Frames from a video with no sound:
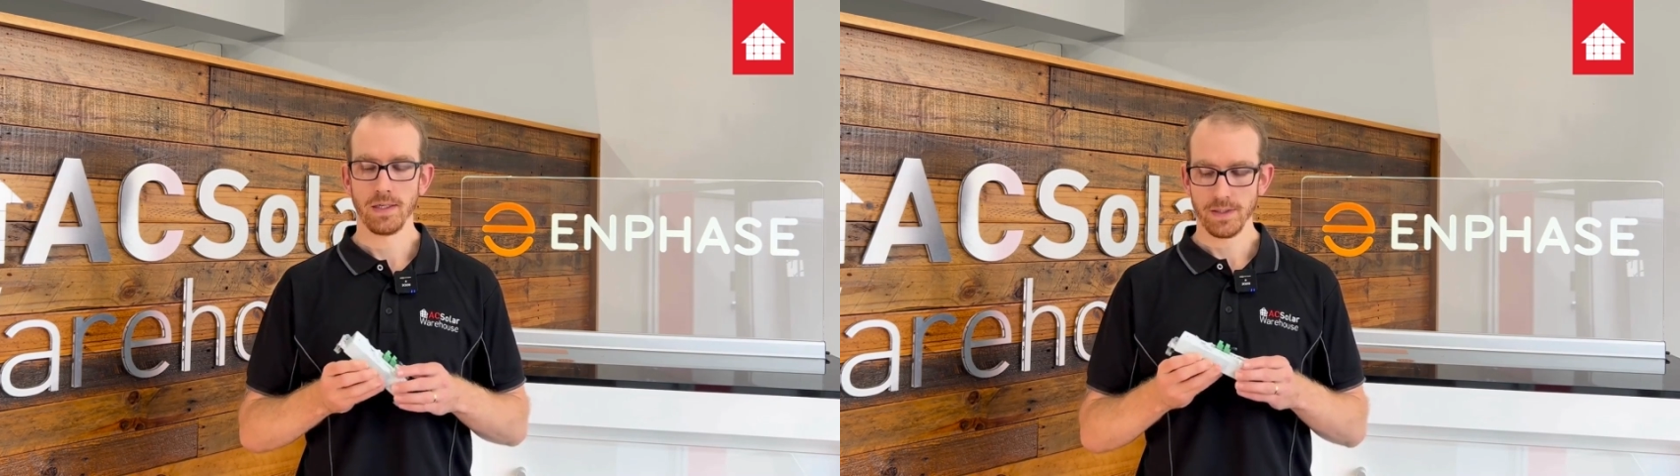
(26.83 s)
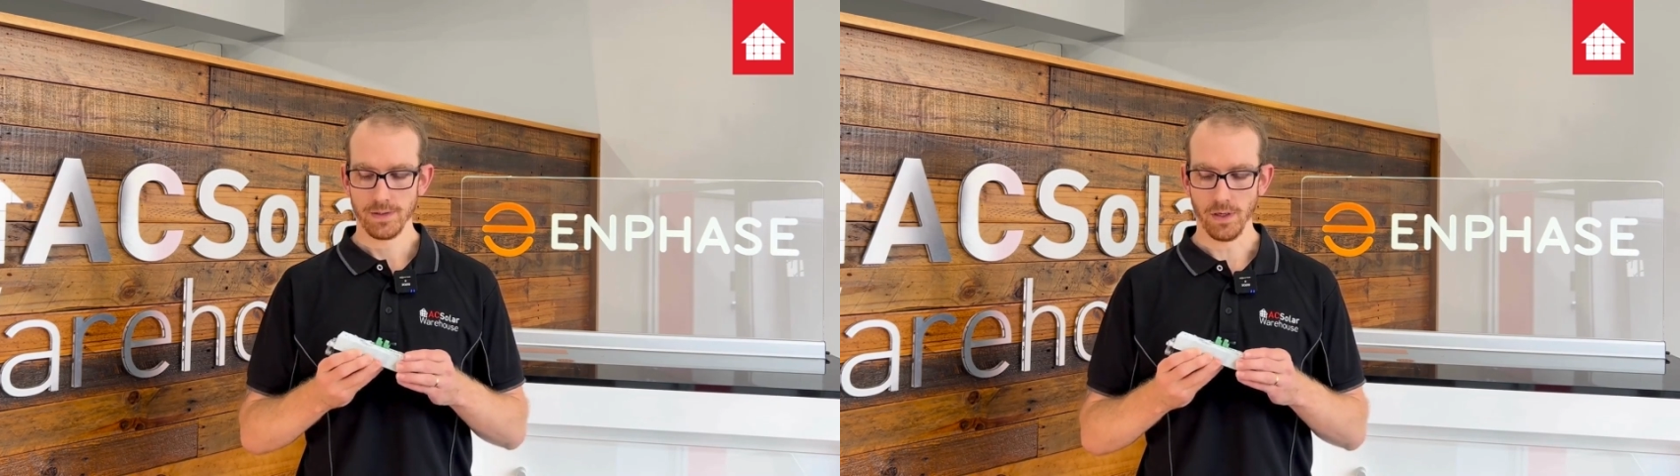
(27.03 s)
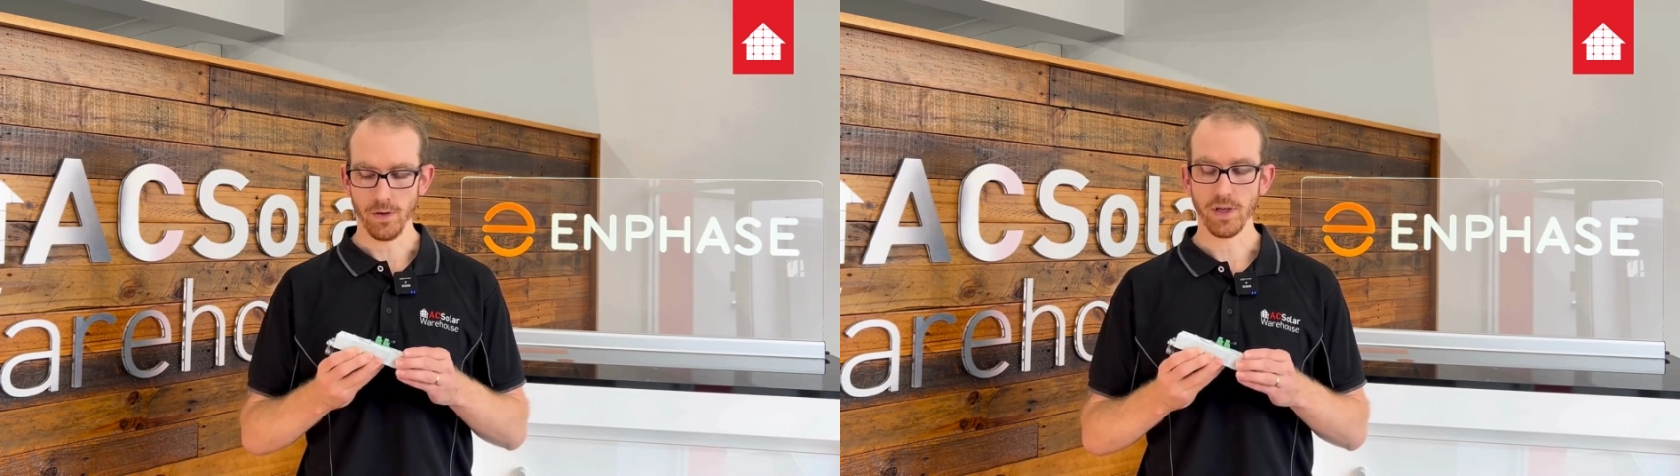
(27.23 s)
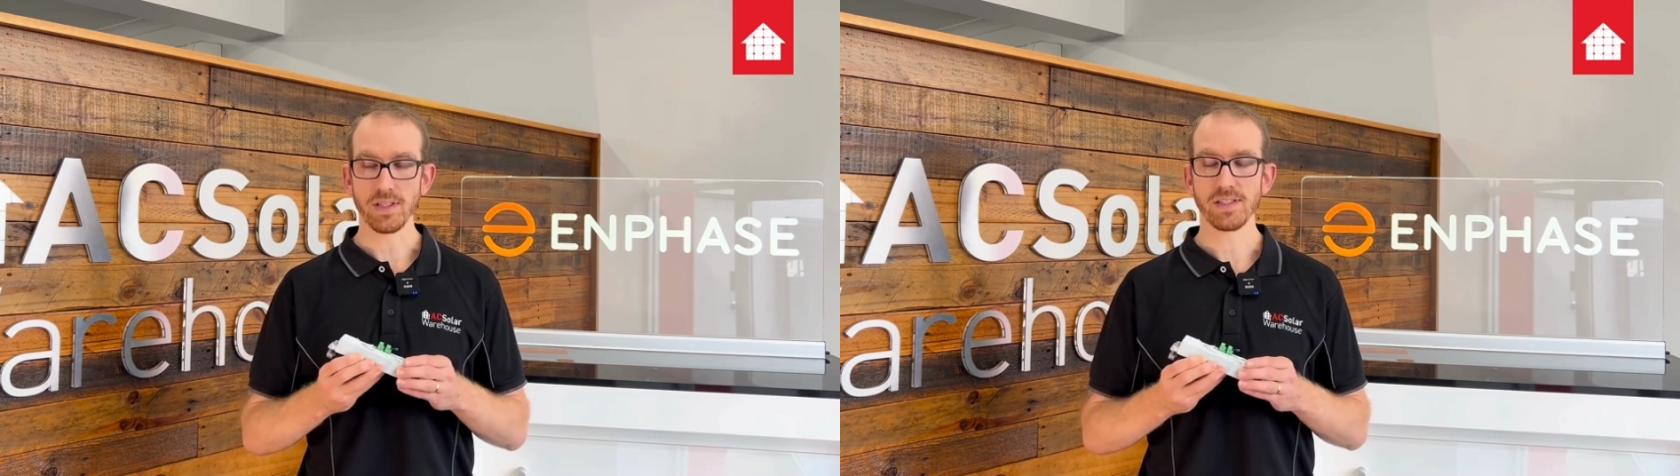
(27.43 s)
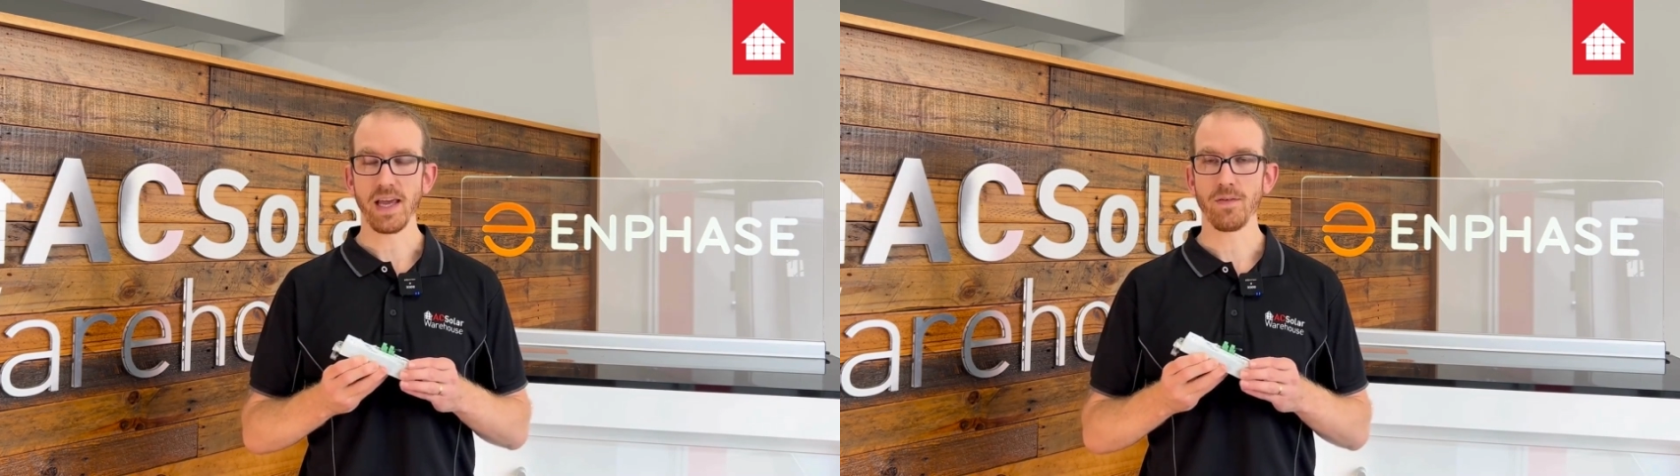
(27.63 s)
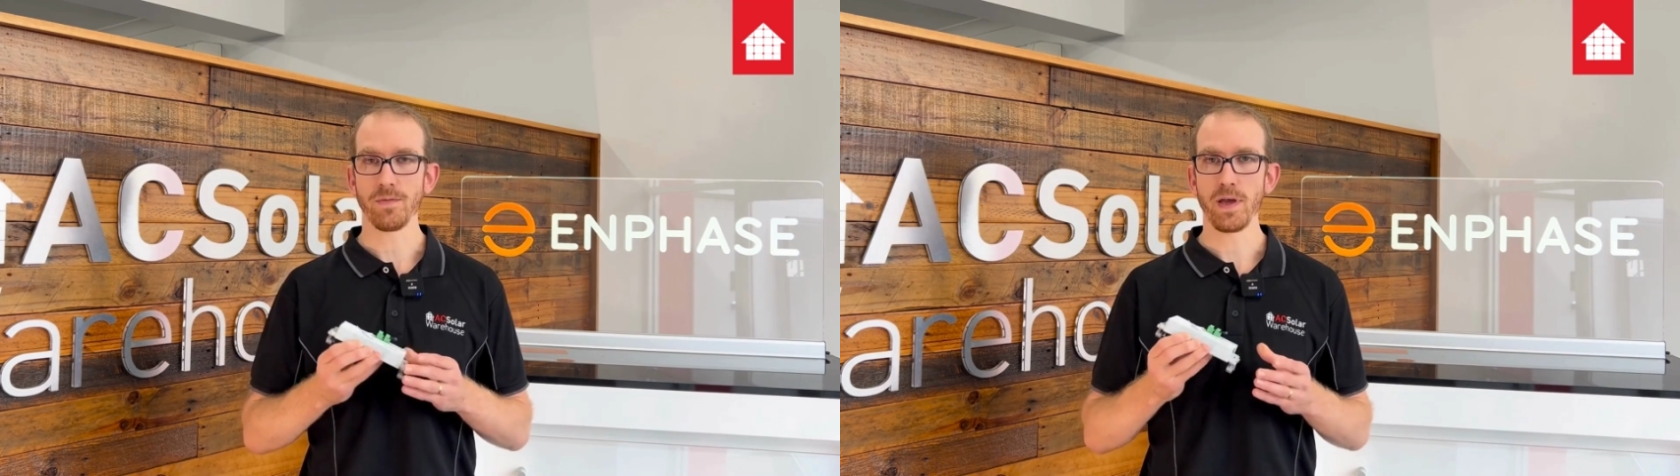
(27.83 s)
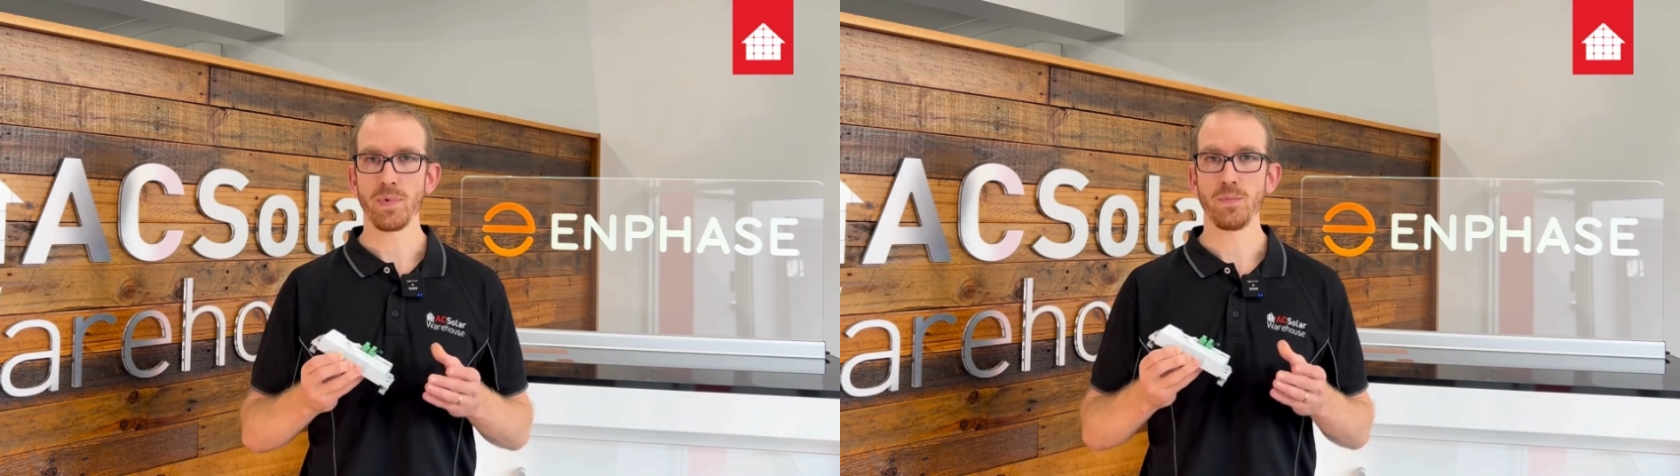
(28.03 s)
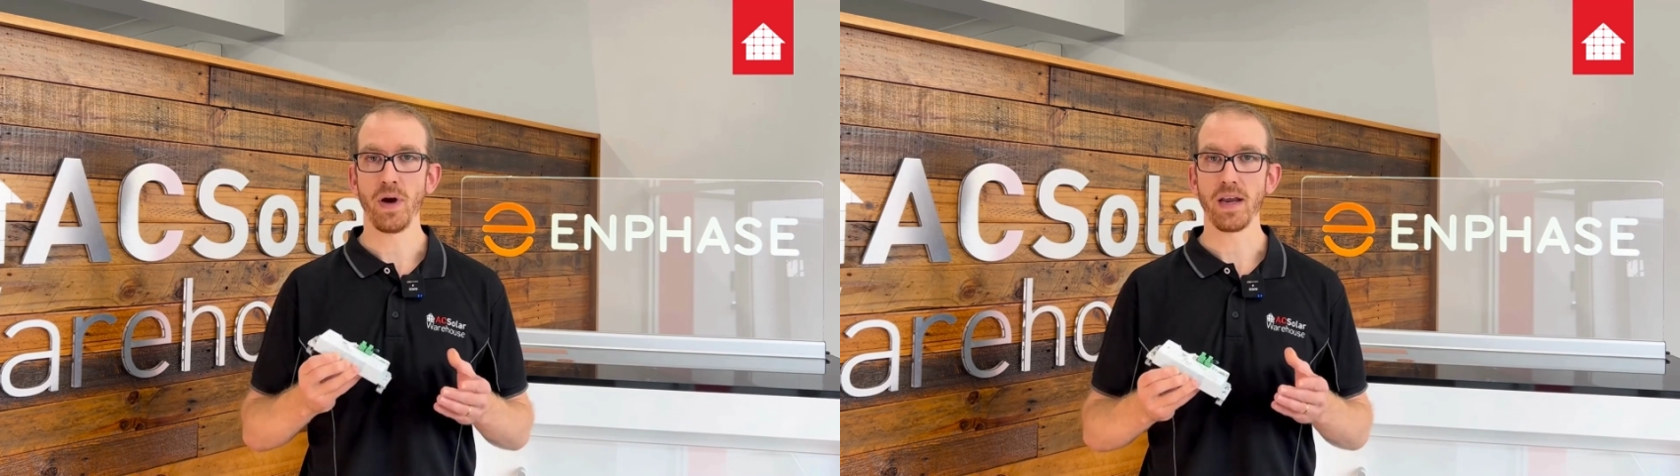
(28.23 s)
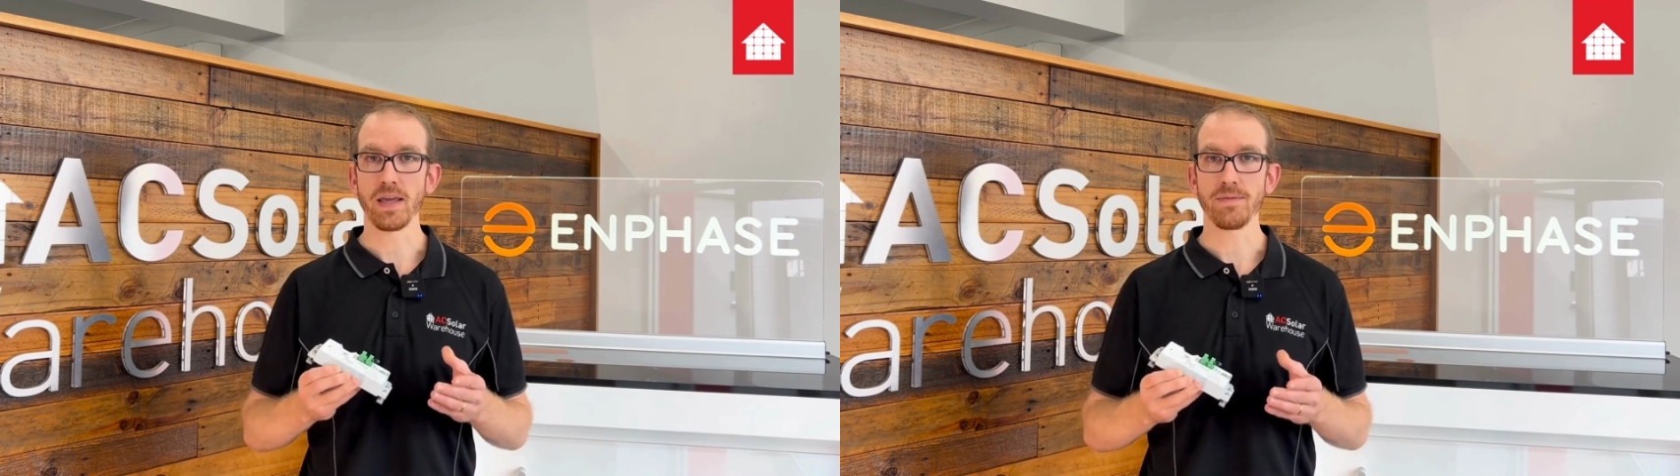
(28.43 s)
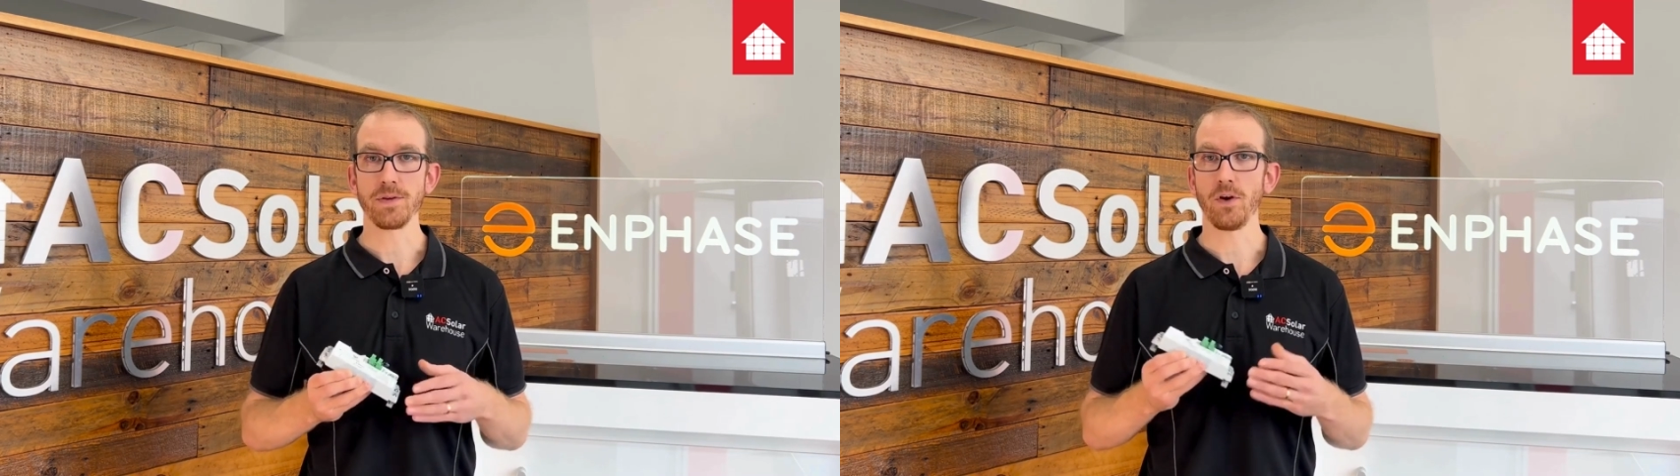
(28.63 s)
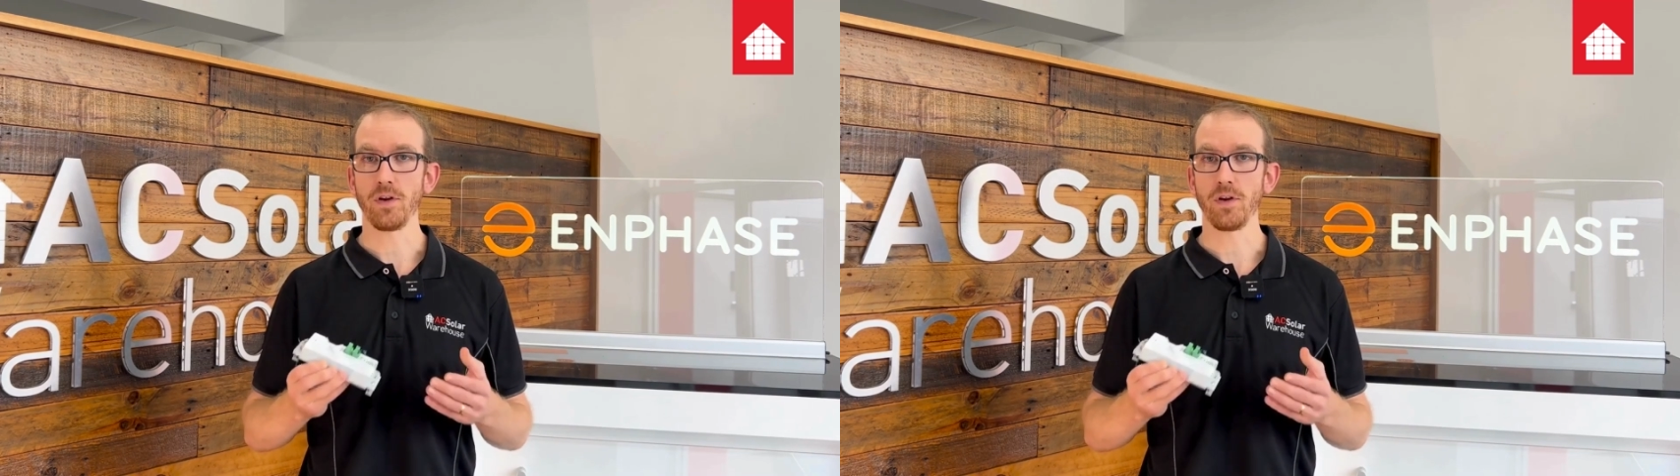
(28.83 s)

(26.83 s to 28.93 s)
So you can save a fair bit of money if you don't